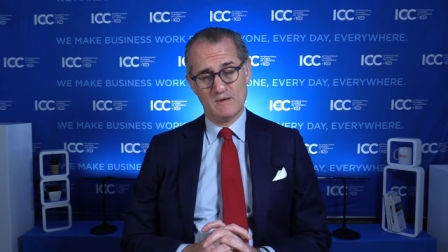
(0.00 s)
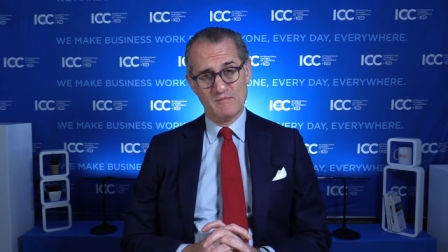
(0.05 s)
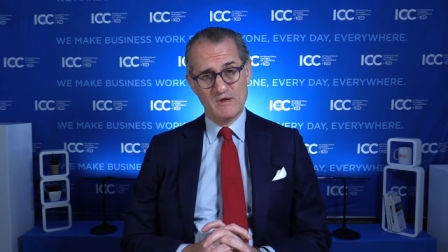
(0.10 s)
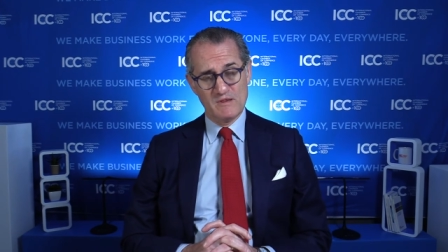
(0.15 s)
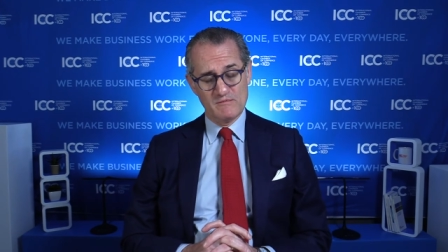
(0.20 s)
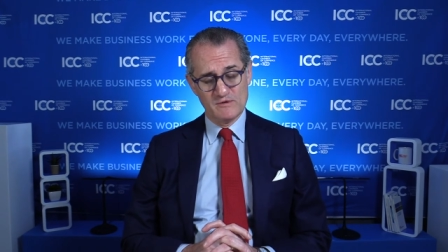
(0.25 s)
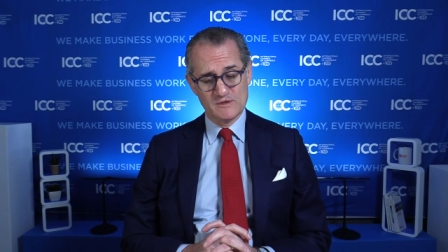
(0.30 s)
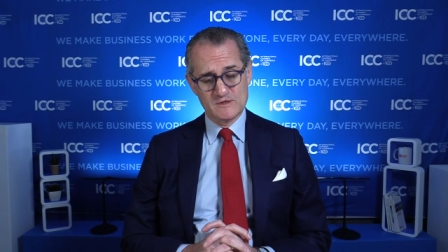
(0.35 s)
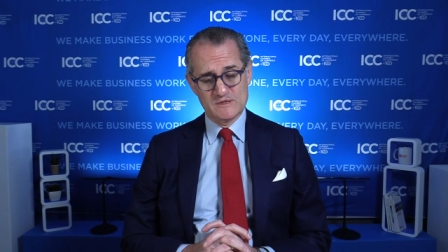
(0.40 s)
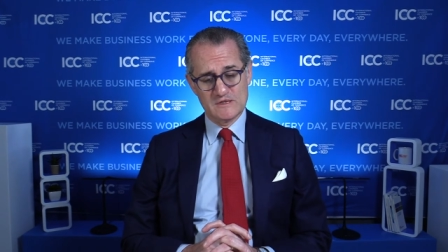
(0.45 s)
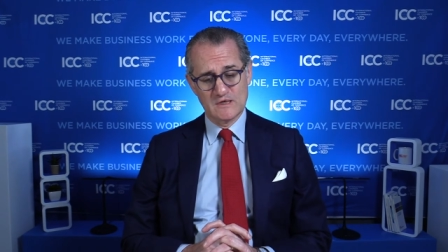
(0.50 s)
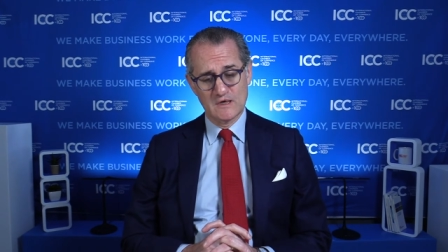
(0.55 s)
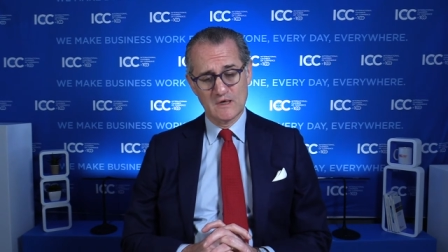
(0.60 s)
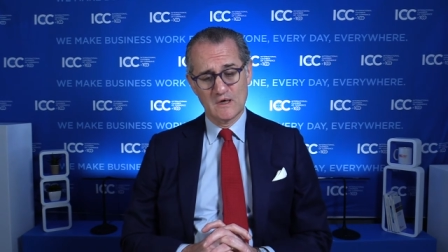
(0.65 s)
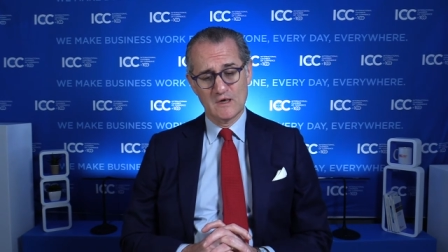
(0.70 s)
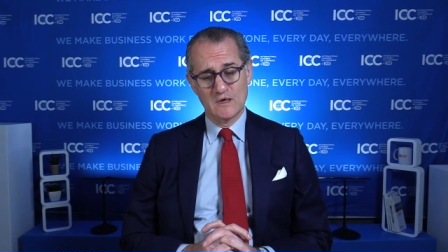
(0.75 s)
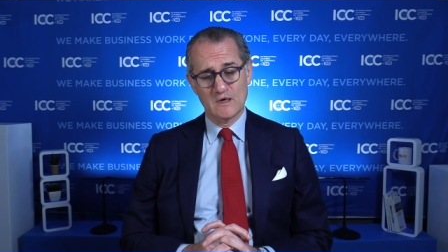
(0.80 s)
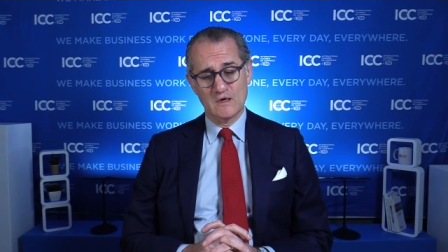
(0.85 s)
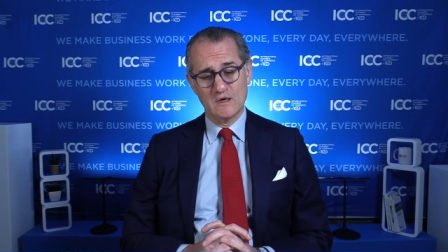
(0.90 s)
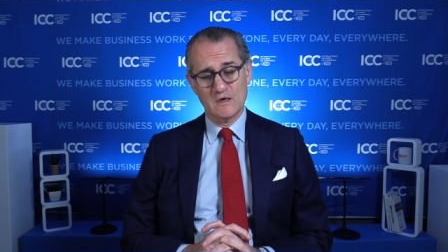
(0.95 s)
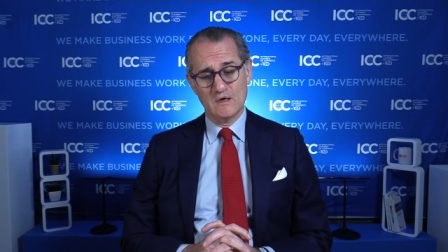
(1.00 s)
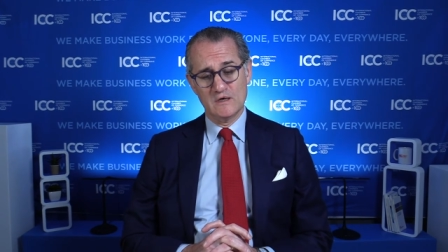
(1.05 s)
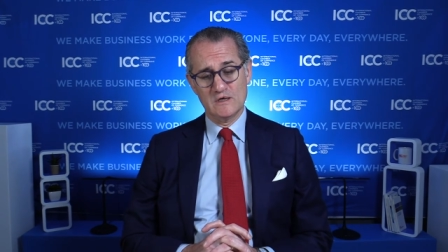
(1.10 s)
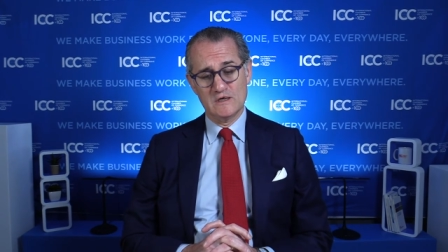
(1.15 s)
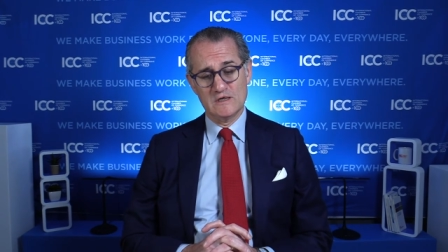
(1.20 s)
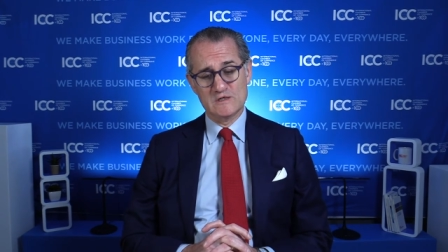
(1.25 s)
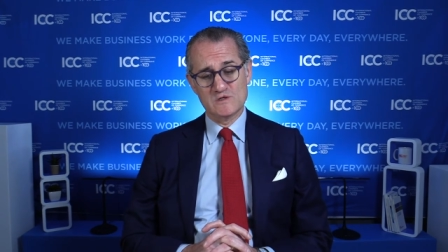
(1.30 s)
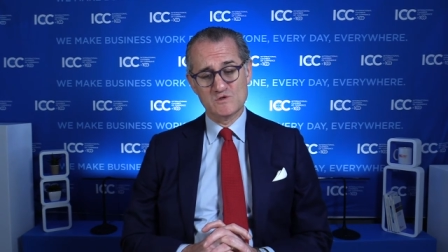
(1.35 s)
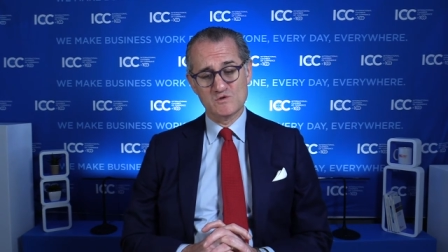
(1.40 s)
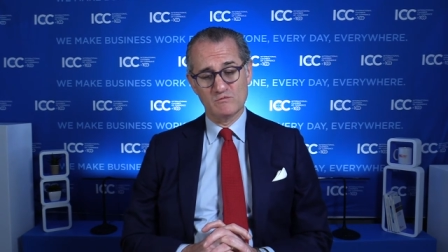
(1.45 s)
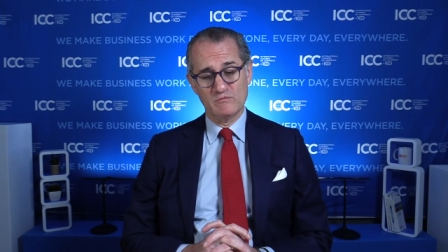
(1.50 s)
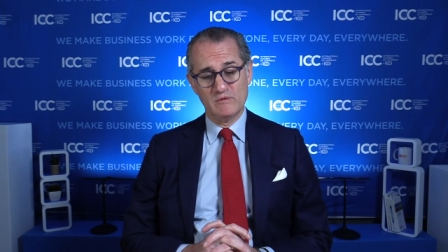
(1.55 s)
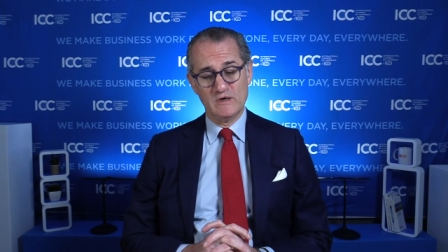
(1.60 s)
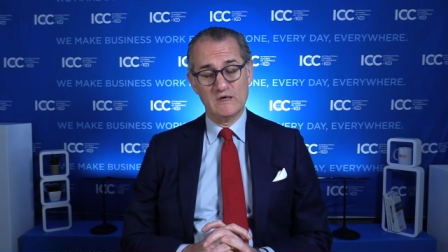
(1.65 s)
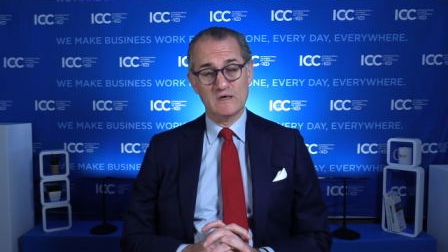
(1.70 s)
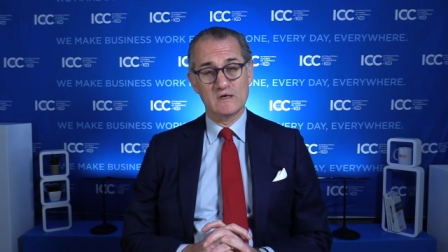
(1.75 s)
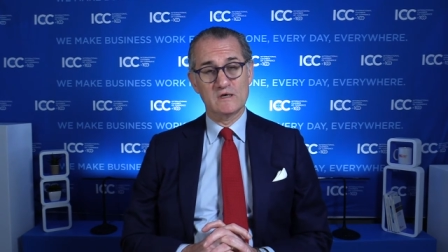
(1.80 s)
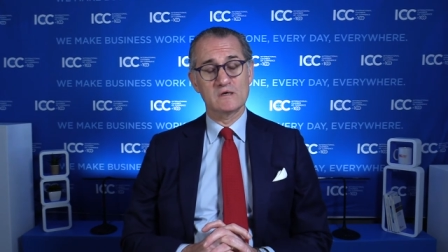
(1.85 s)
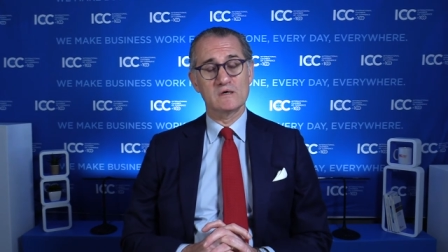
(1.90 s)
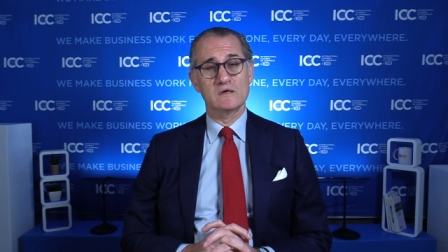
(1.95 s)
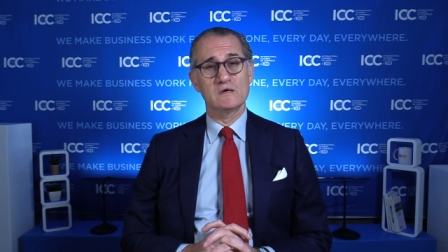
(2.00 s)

amendments uh, is to make